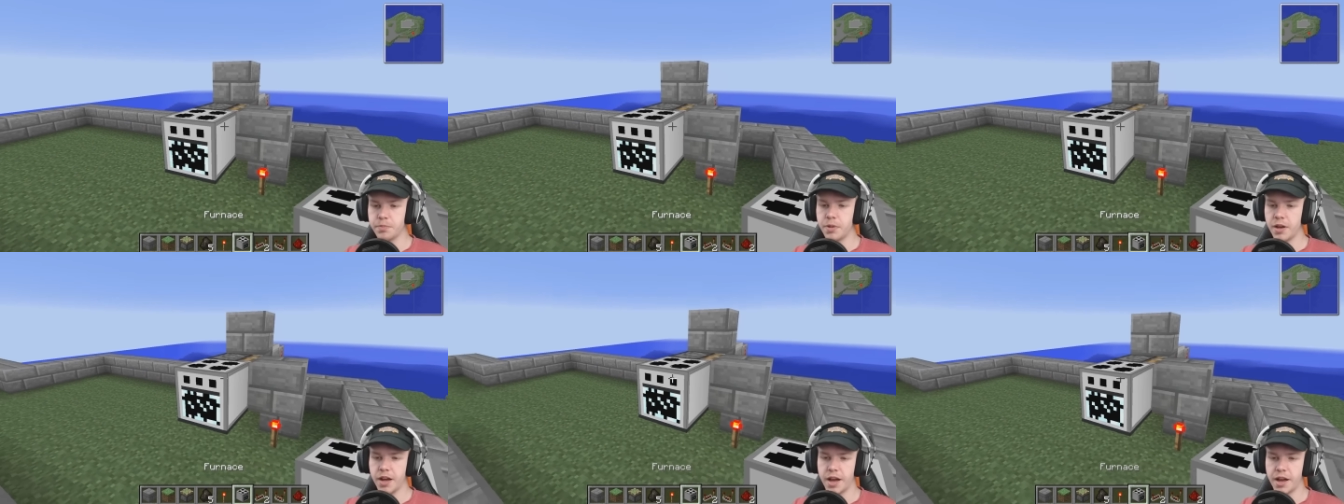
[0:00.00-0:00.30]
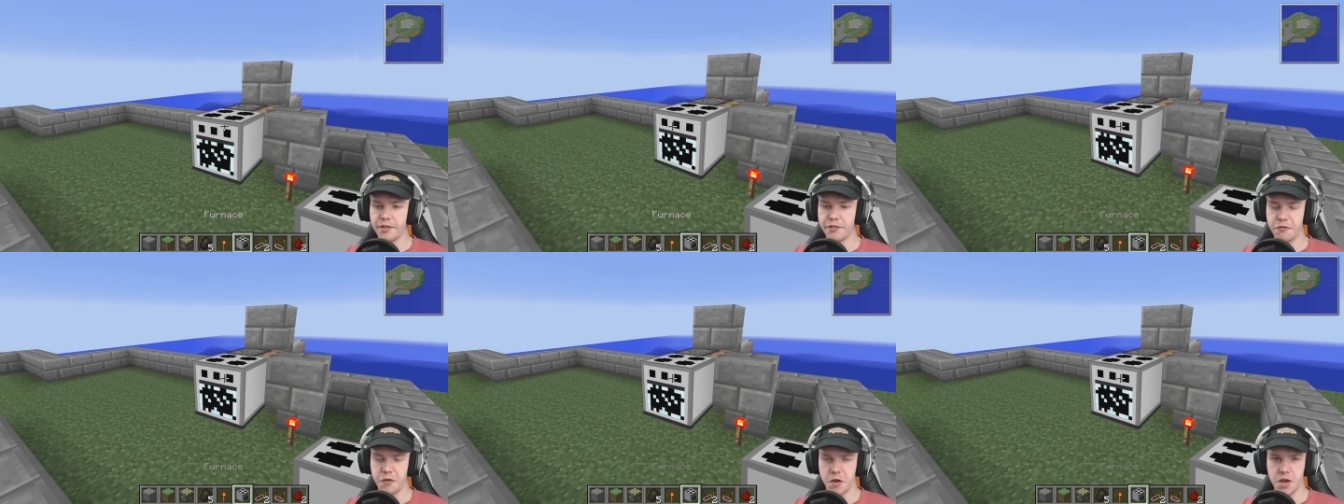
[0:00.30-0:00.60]

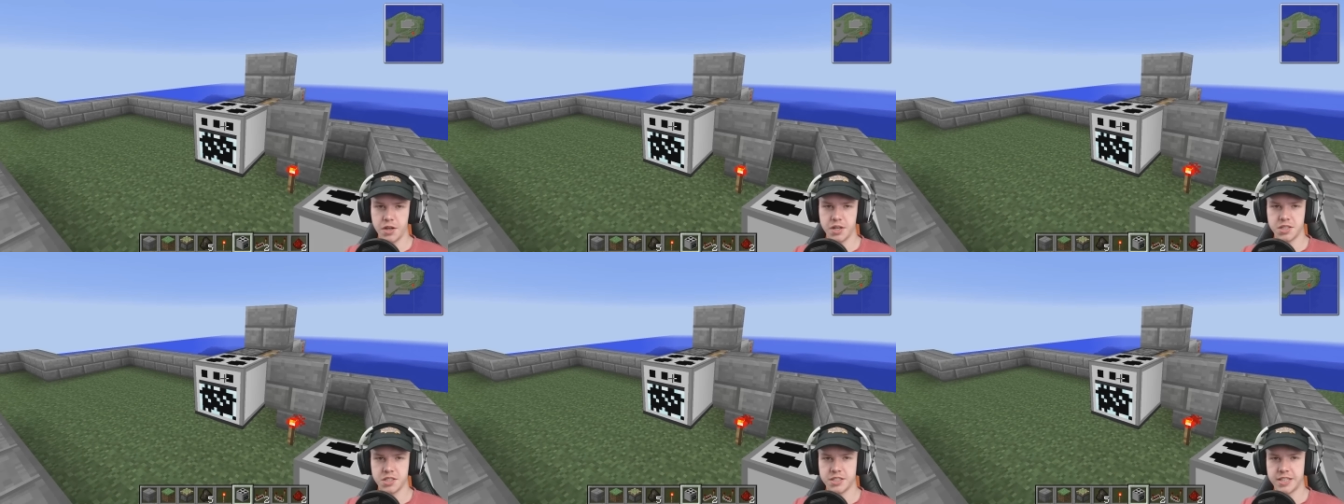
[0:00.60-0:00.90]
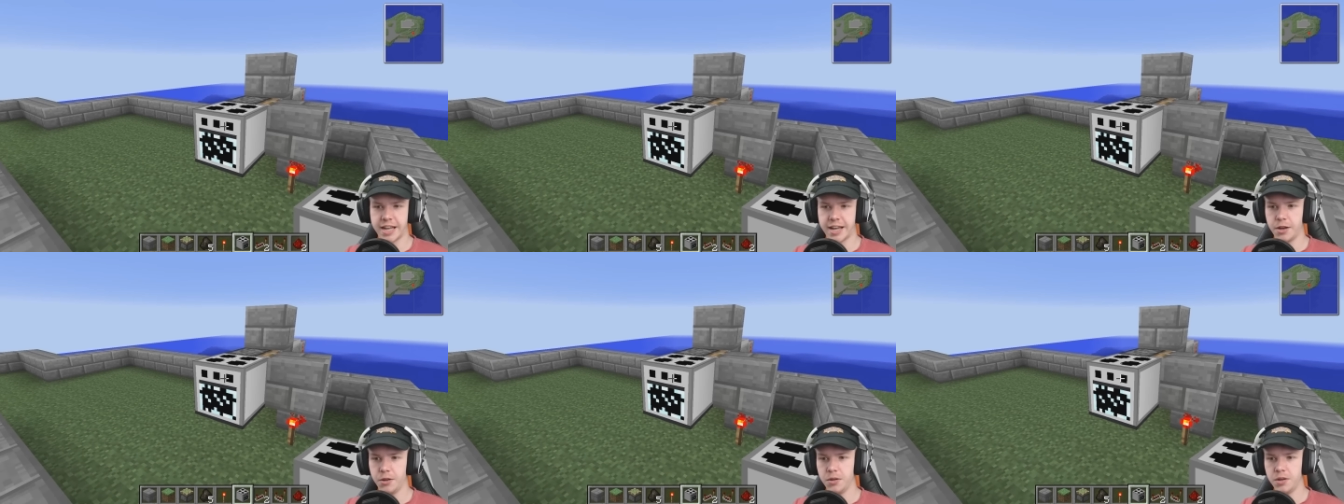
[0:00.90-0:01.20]
uh, furnace
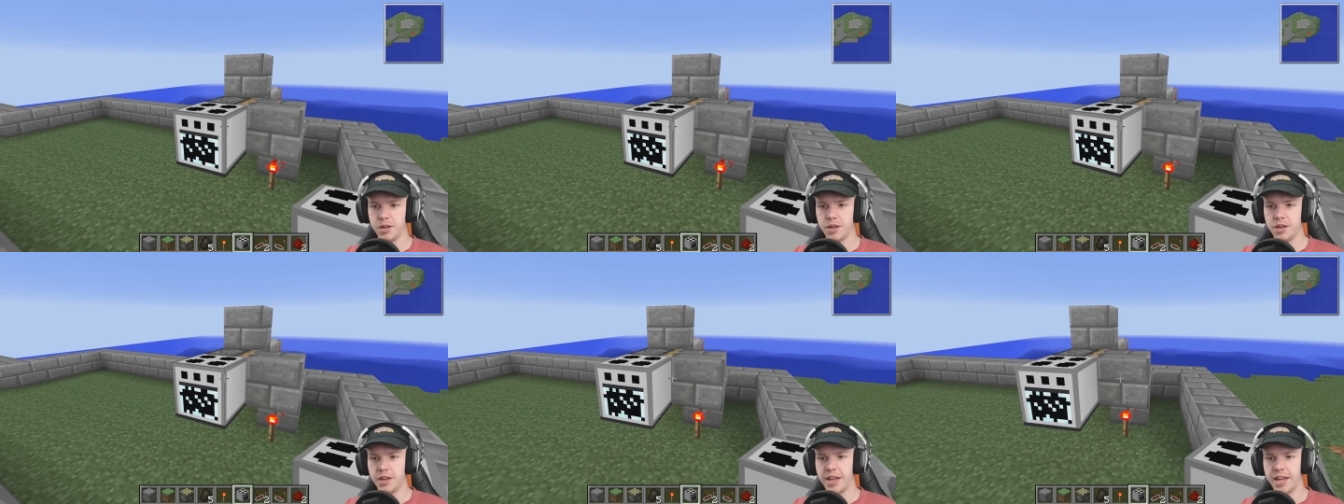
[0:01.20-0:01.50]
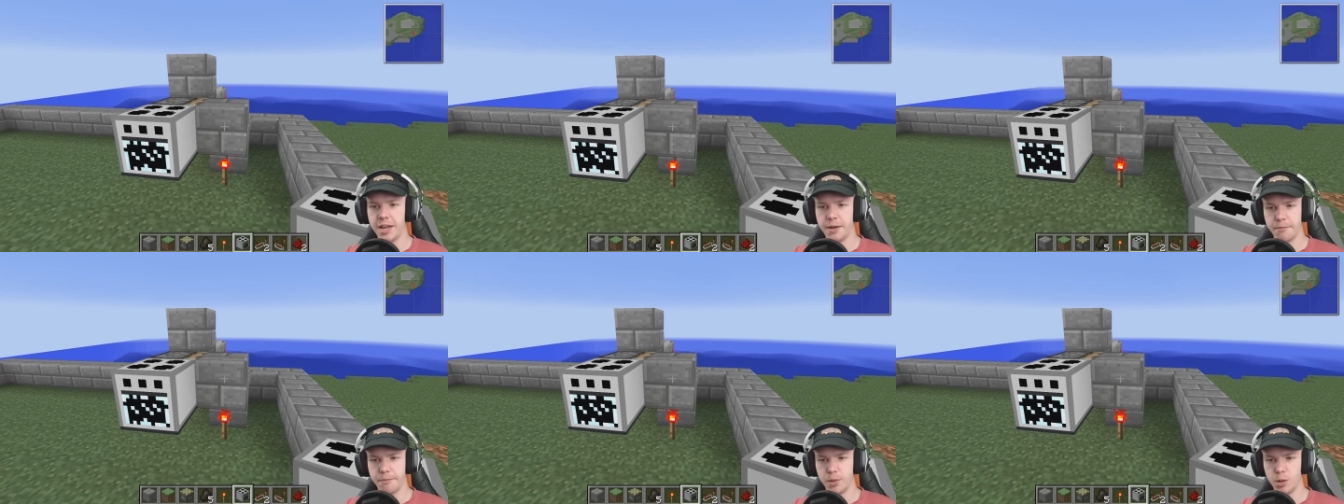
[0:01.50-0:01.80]
down,
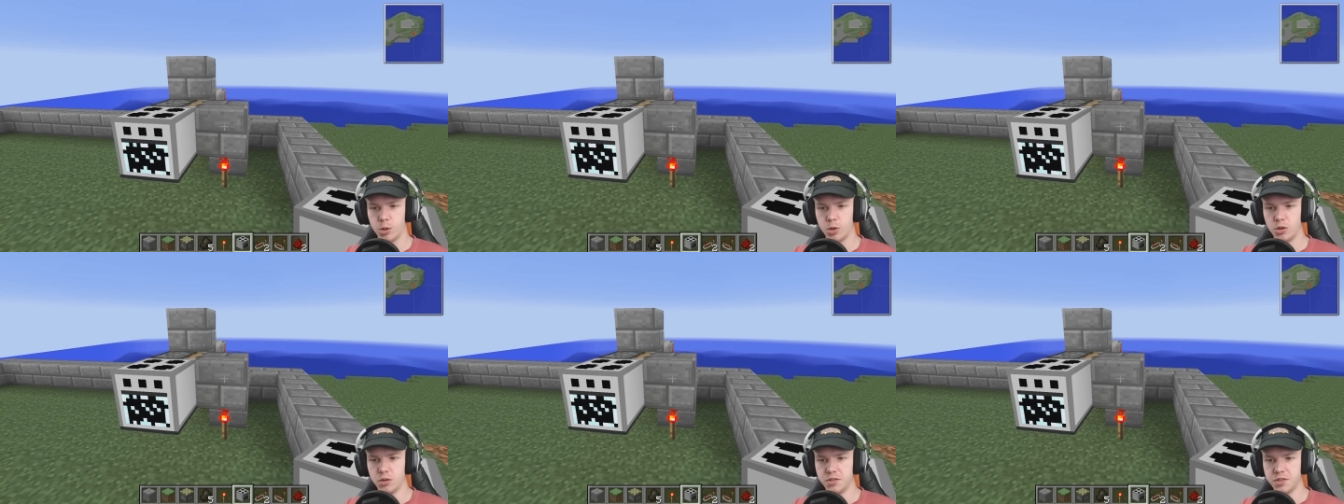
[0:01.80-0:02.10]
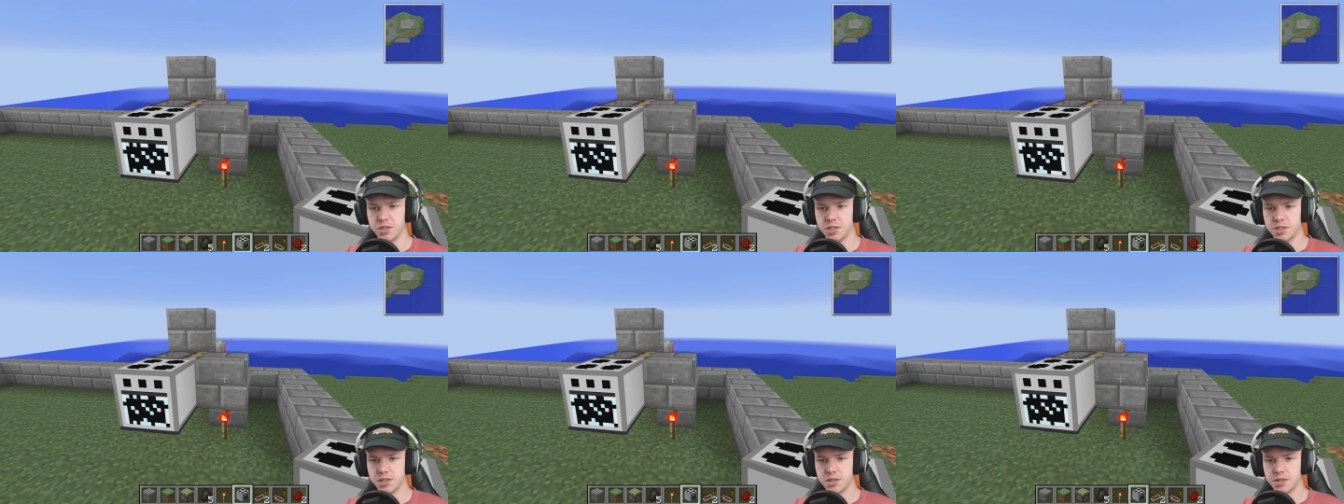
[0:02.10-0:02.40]
it
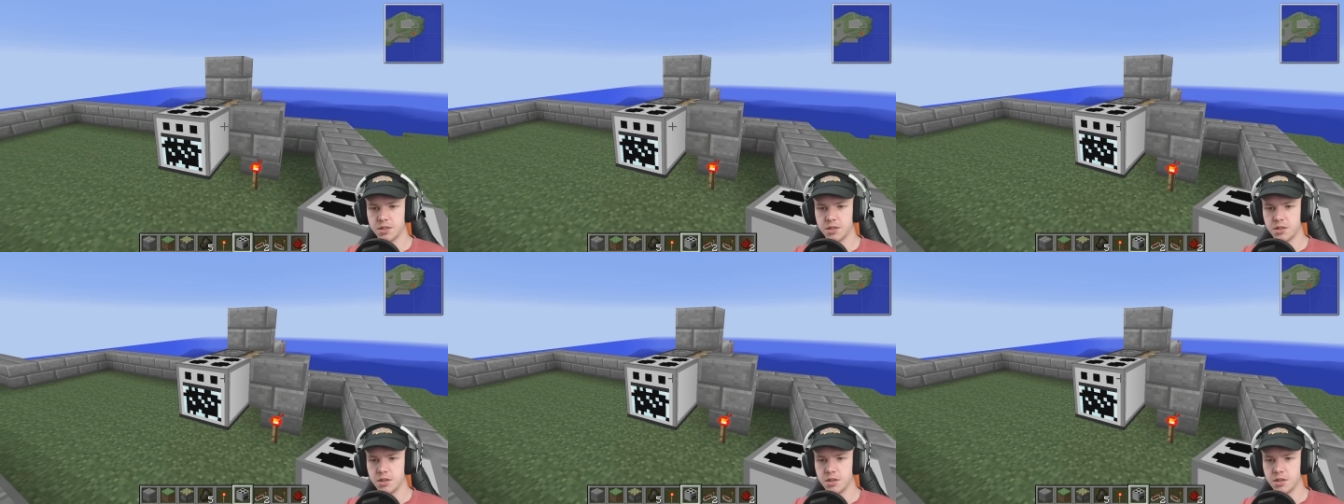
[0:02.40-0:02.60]
moves.